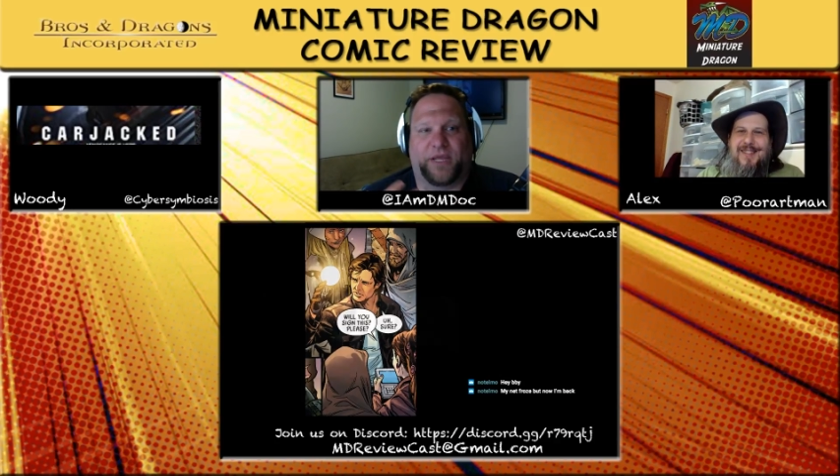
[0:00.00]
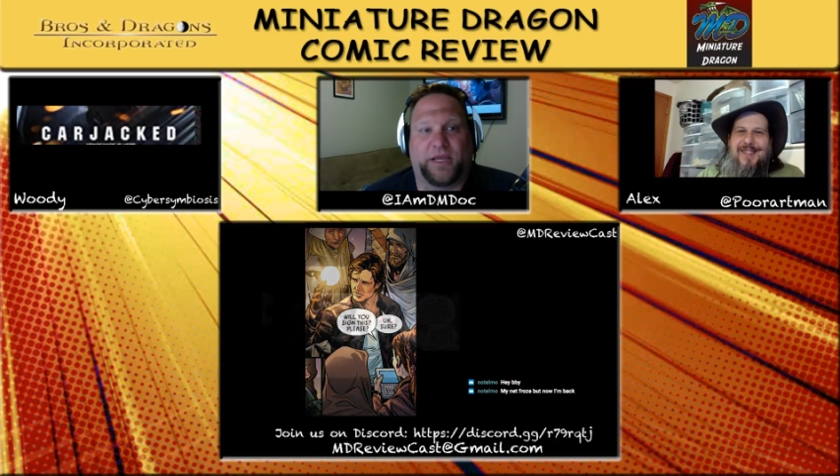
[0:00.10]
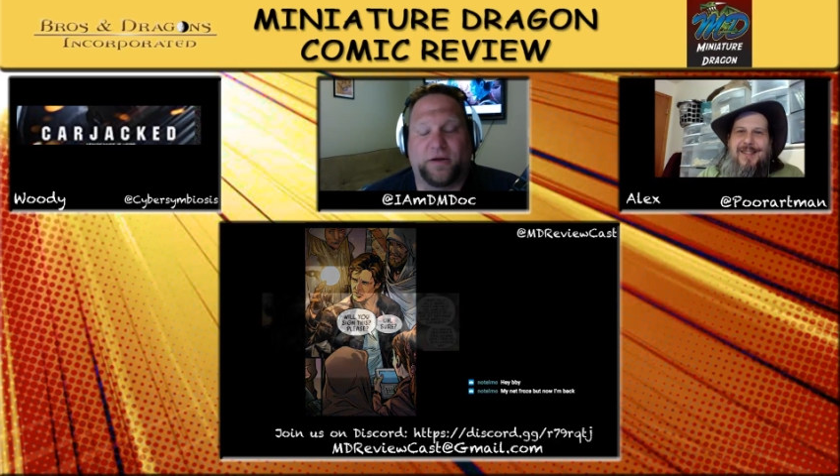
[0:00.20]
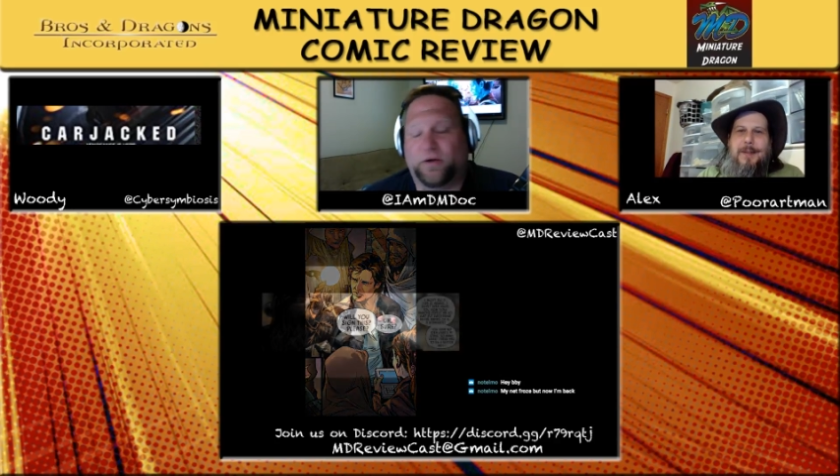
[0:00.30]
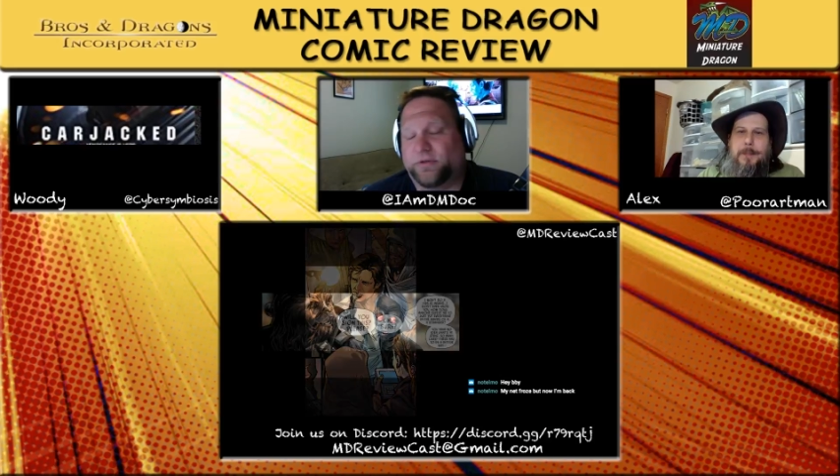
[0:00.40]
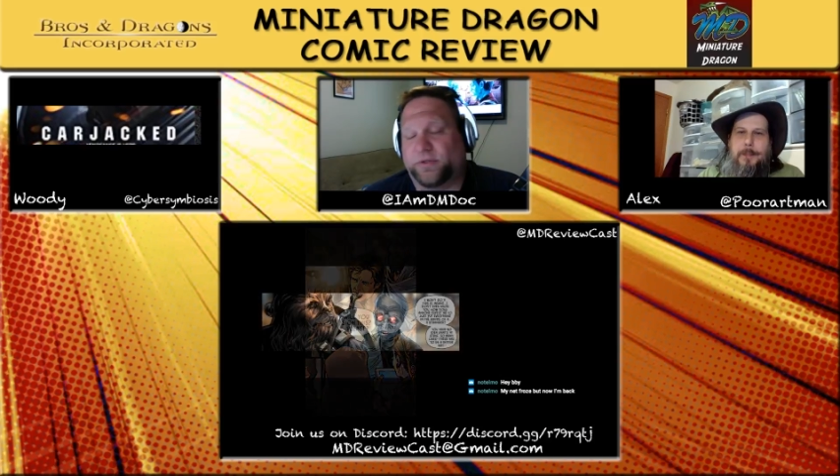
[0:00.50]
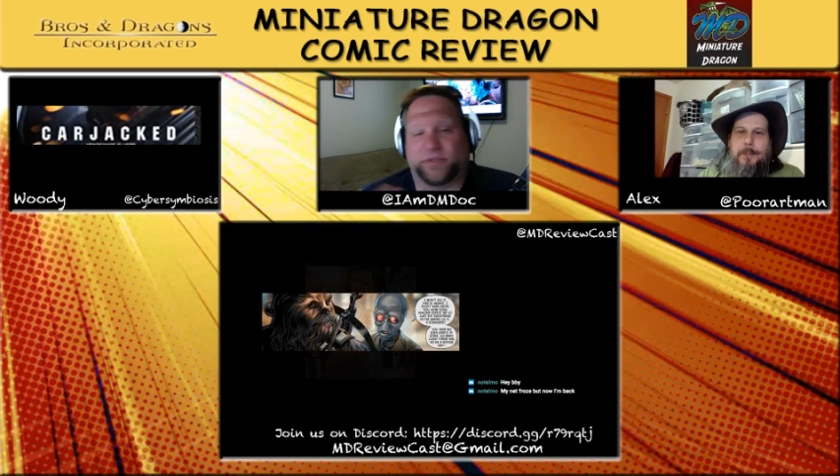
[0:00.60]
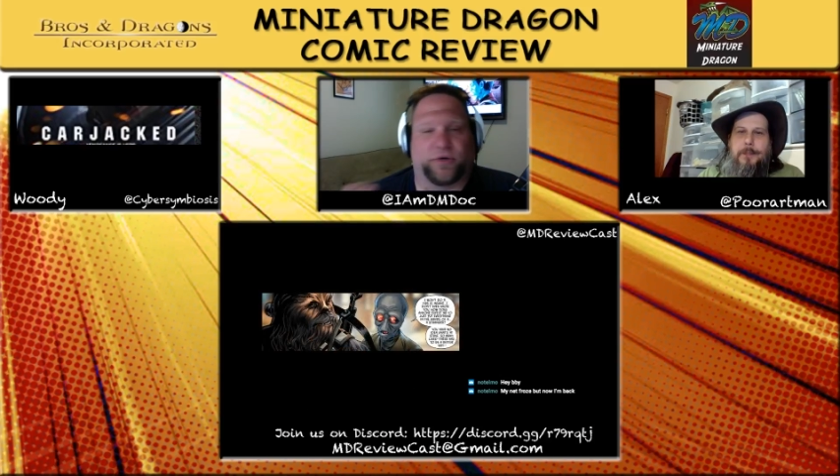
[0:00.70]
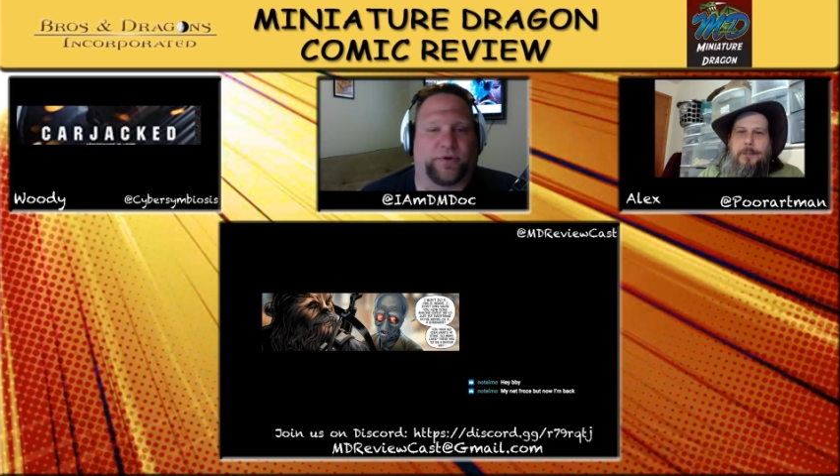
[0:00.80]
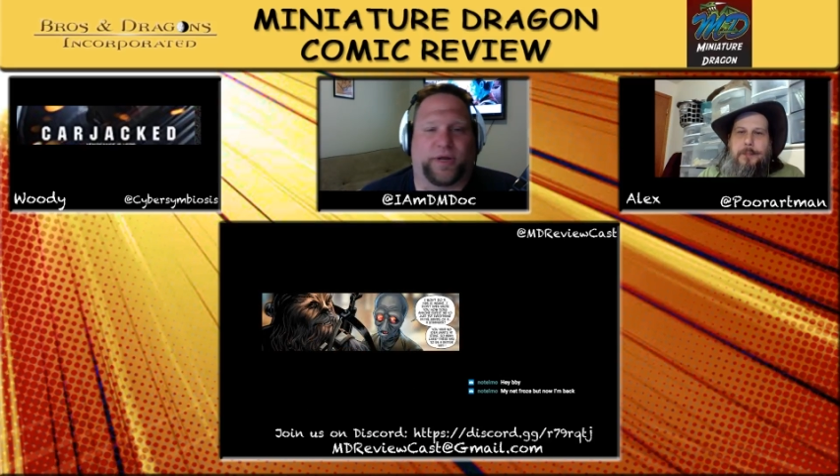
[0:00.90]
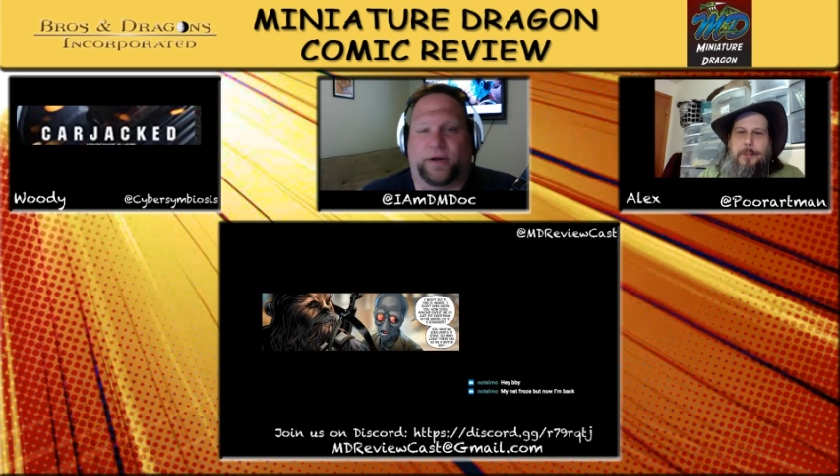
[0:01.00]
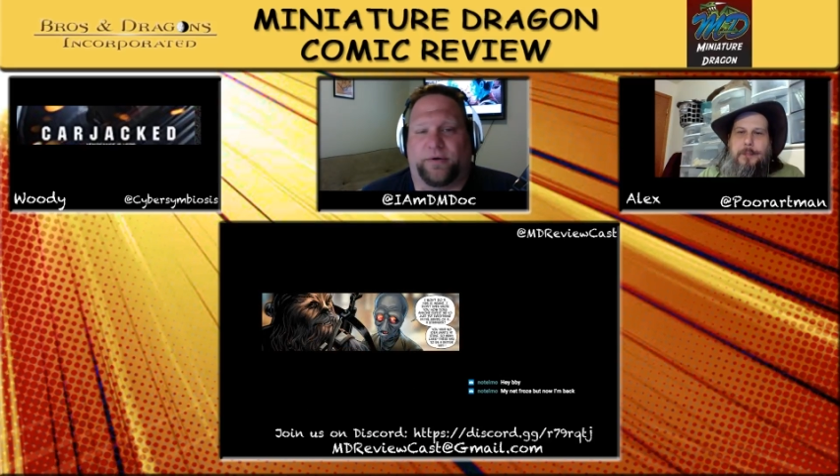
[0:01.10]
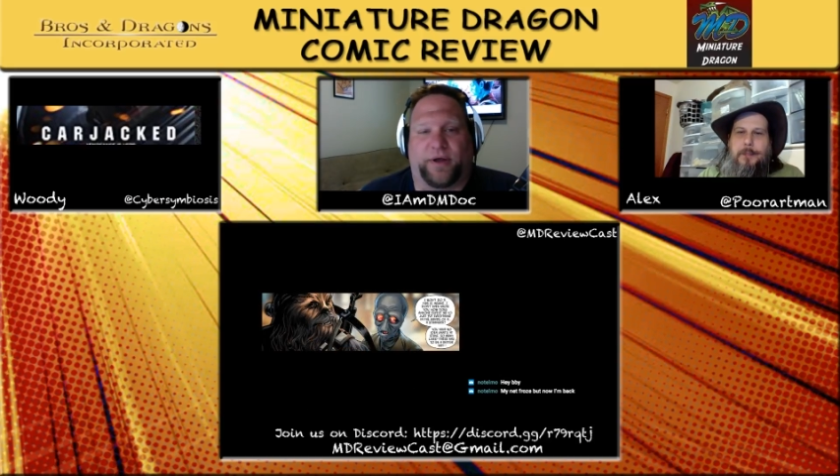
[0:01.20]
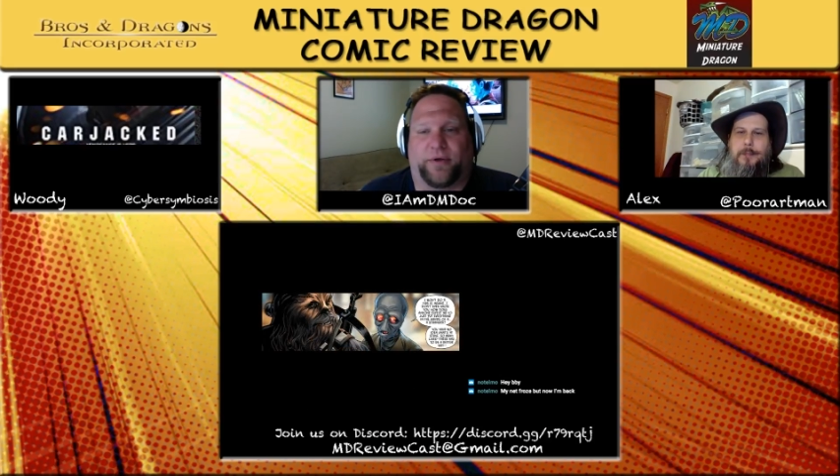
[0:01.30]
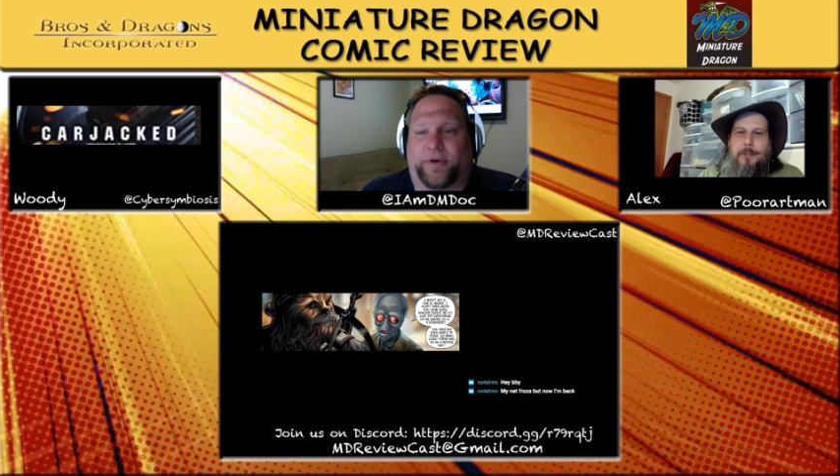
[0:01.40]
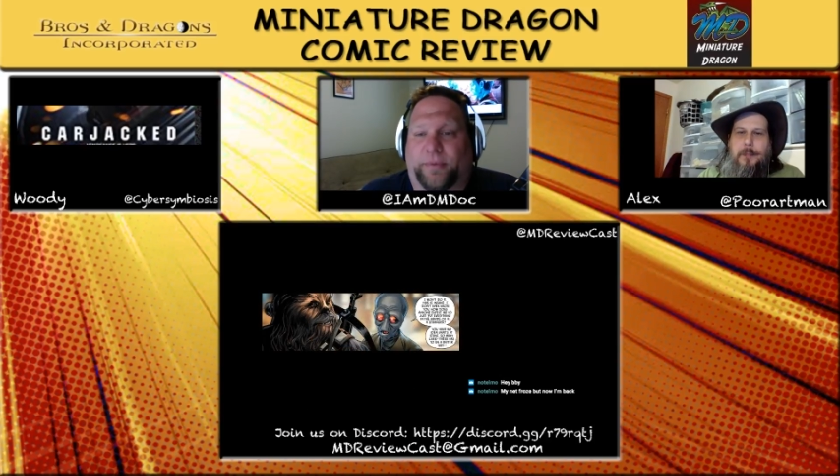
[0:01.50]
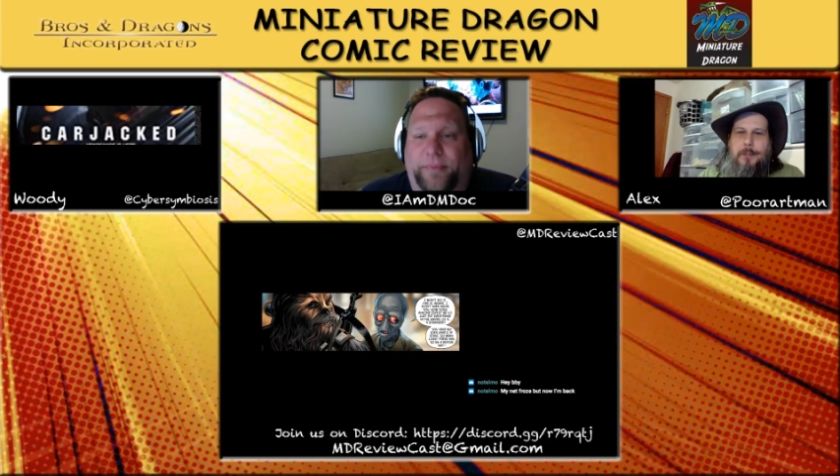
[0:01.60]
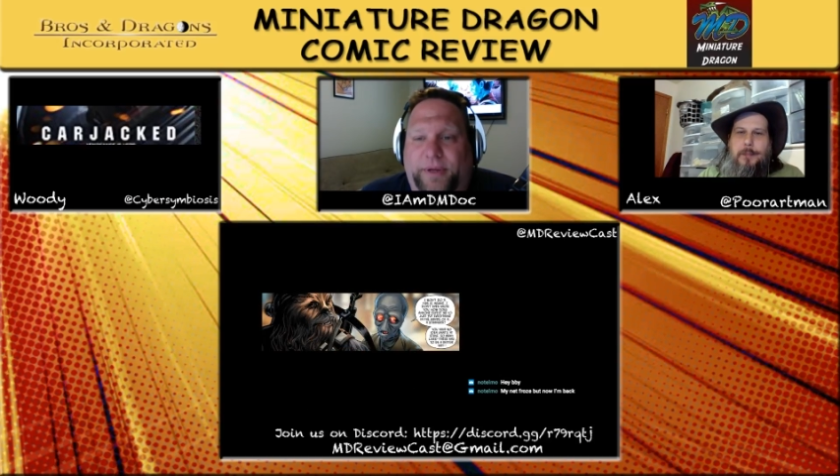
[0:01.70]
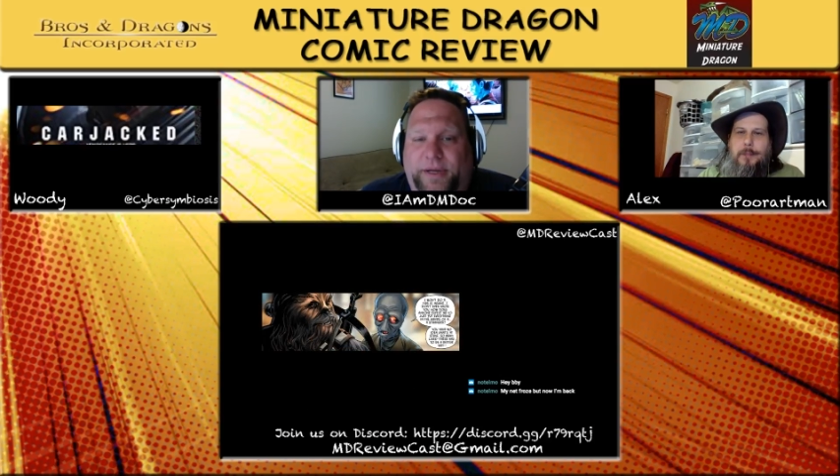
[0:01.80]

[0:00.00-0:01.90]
he knows what's going on around him.